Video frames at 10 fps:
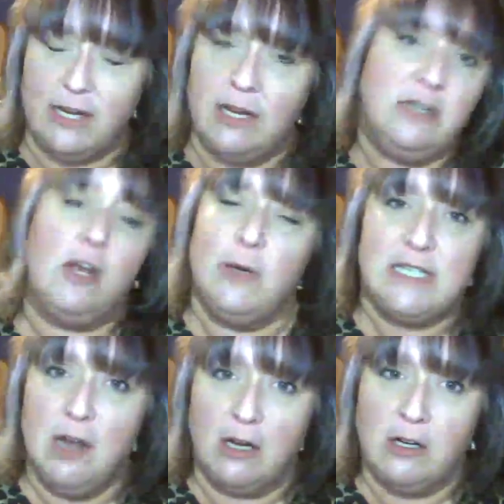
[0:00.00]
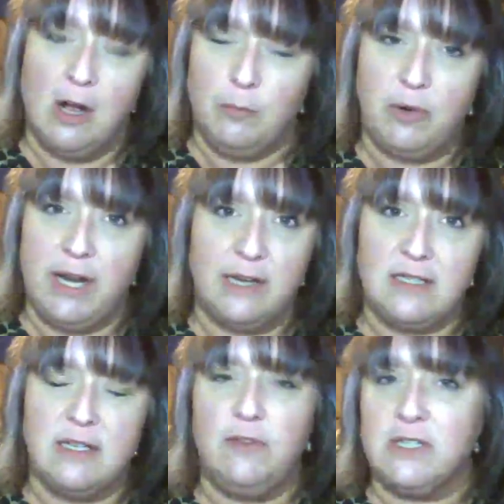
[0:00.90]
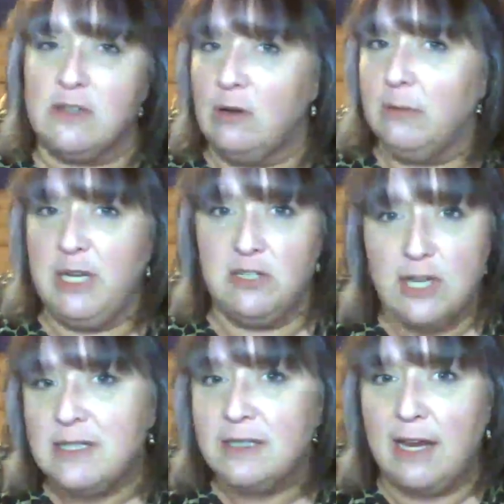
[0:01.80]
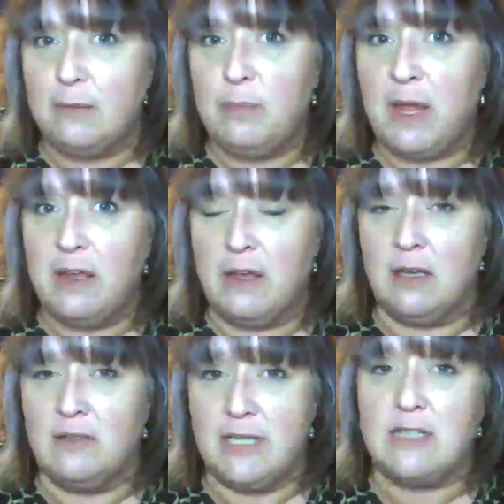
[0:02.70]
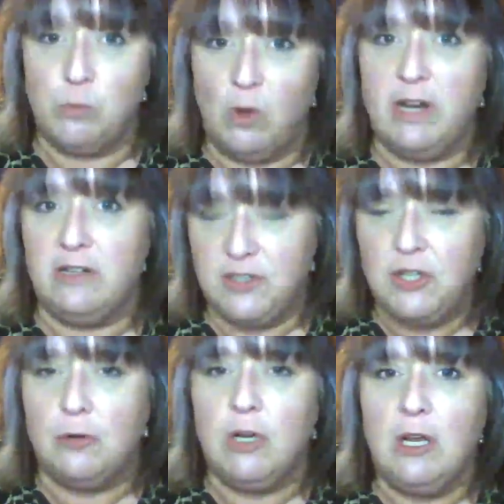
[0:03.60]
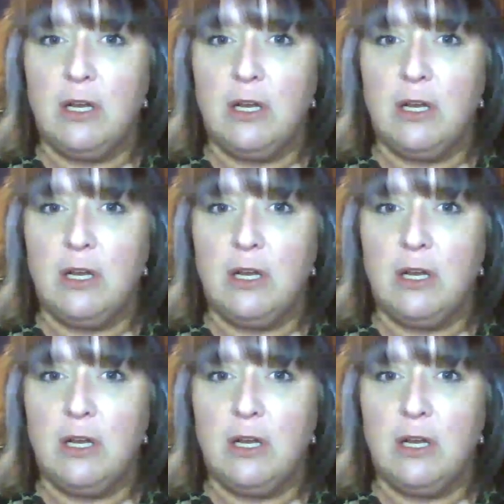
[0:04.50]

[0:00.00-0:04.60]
And no, it's not comprehensive. It's going to be just like test 1 and 2.